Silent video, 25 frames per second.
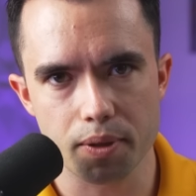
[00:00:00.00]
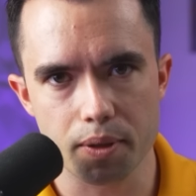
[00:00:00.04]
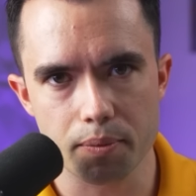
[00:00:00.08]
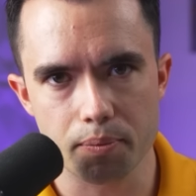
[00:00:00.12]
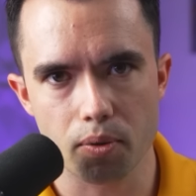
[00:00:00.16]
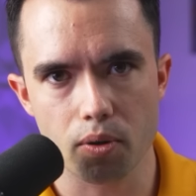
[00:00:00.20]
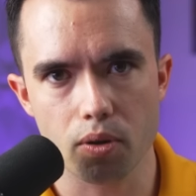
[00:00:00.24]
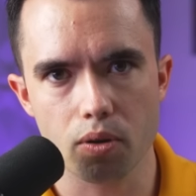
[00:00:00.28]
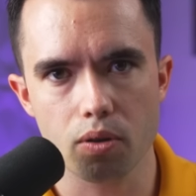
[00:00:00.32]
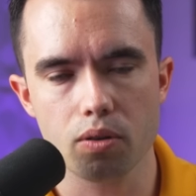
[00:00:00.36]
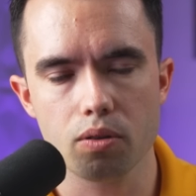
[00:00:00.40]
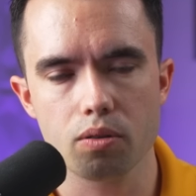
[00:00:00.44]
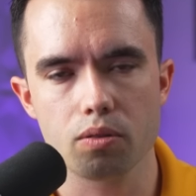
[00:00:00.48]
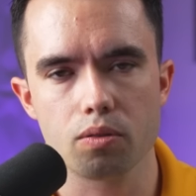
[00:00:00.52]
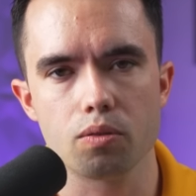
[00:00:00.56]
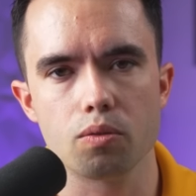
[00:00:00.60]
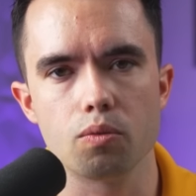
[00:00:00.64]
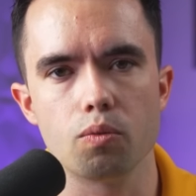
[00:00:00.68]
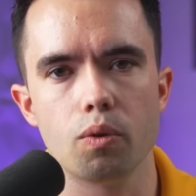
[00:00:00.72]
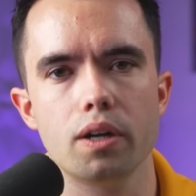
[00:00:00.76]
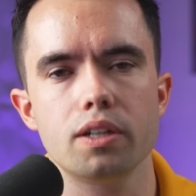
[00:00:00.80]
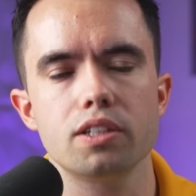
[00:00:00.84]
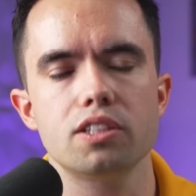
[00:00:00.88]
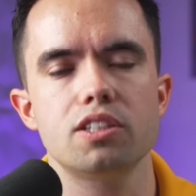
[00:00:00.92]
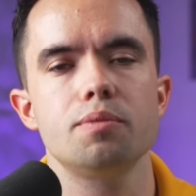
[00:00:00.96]
people
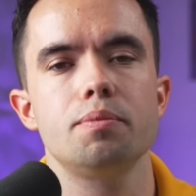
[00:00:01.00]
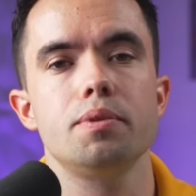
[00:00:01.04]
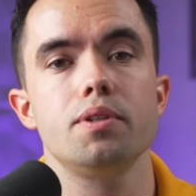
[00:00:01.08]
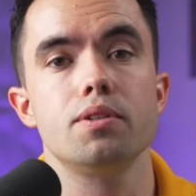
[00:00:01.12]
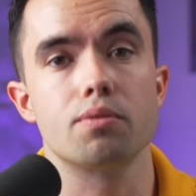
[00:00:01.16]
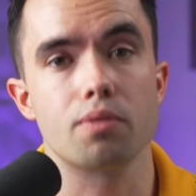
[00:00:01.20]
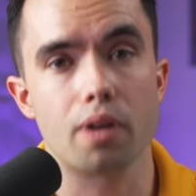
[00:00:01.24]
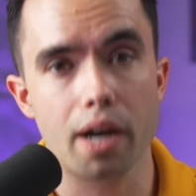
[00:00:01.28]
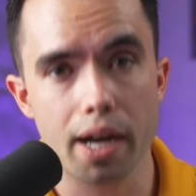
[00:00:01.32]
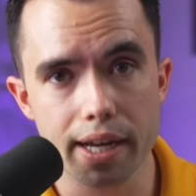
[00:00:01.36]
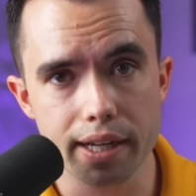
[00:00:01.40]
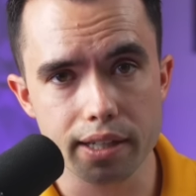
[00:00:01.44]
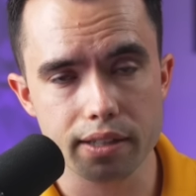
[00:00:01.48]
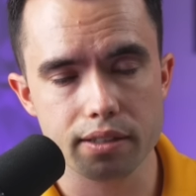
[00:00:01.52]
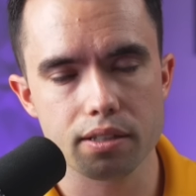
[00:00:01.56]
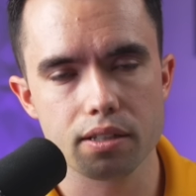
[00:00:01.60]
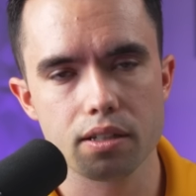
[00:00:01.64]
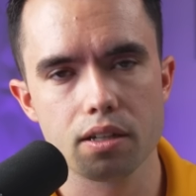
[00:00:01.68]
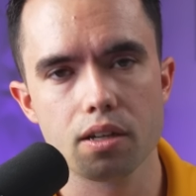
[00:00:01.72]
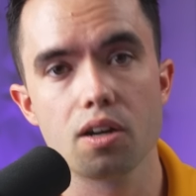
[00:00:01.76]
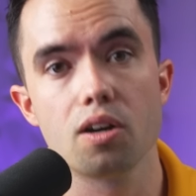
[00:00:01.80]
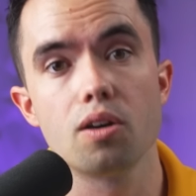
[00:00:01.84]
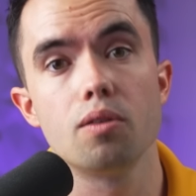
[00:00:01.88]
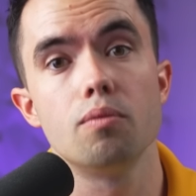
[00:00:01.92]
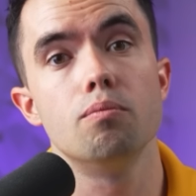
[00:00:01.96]
want to be right
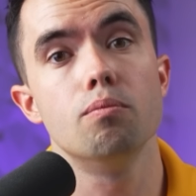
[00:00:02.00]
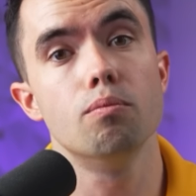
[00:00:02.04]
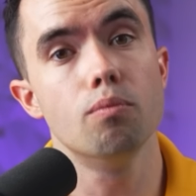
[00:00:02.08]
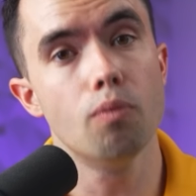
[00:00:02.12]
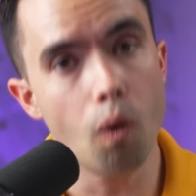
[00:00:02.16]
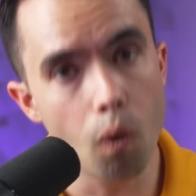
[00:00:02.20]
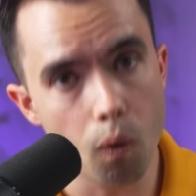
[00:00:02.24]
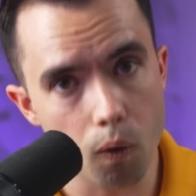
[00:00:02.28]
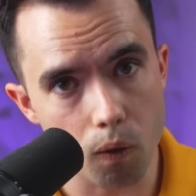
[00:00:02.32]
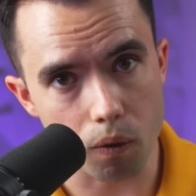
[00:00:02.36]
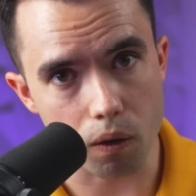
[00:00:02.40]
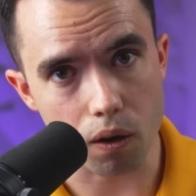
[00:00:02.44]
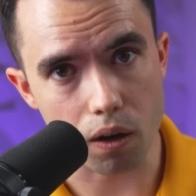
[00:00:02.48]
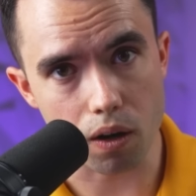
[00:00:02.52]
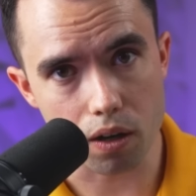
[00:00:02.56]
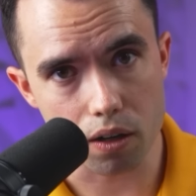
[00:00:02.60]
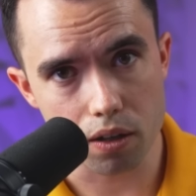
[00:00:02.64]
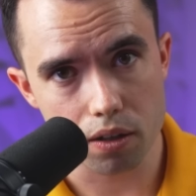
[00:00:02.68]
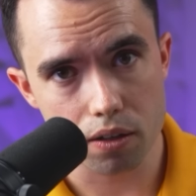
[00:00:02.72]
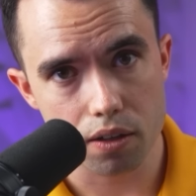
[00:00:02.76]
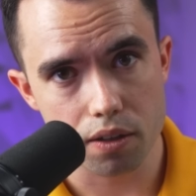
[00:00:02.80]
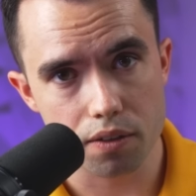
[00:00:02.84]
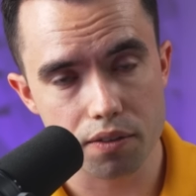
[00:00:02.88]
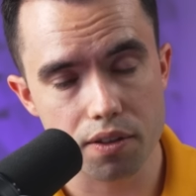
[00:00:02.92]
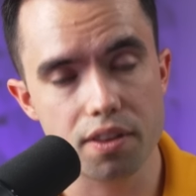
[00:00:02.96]

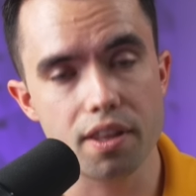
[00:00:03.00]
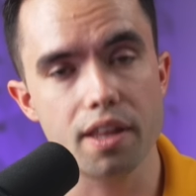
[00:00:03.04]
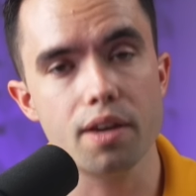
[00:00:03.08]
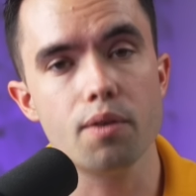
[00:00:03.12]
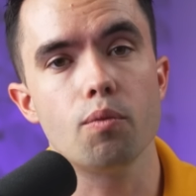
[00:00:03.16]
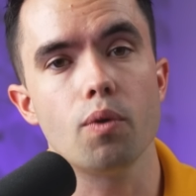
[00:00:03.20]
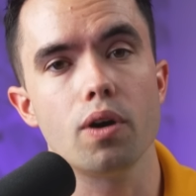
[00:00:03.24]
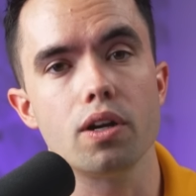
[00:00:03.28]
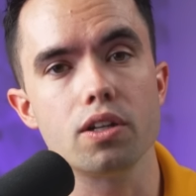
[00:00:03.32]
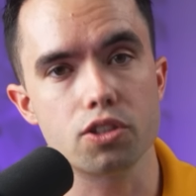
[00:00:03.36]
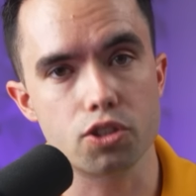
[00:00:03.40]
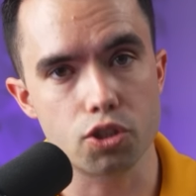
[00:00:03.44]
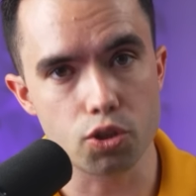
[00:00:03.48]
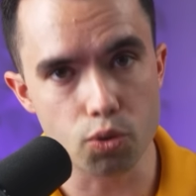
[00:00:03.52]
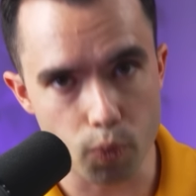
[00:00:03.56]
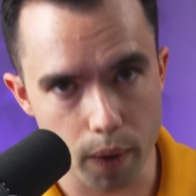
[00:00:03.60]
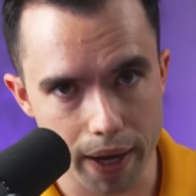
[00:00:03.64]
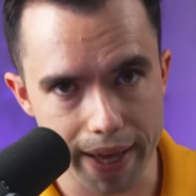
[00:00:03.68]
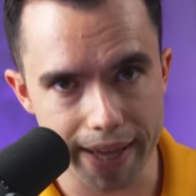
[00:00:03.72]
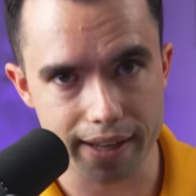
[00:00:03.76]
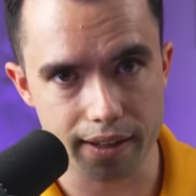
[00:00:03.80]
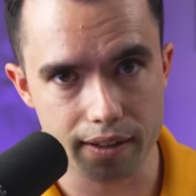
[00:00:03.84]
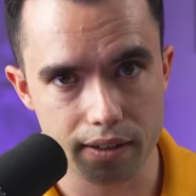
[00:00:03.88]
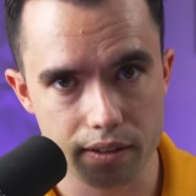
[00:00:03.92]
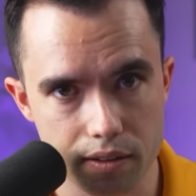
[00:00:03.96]
more than they want to
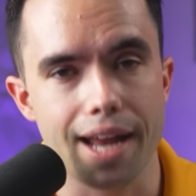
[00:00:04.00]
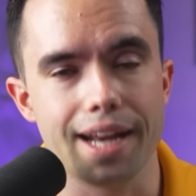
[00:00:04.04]
win.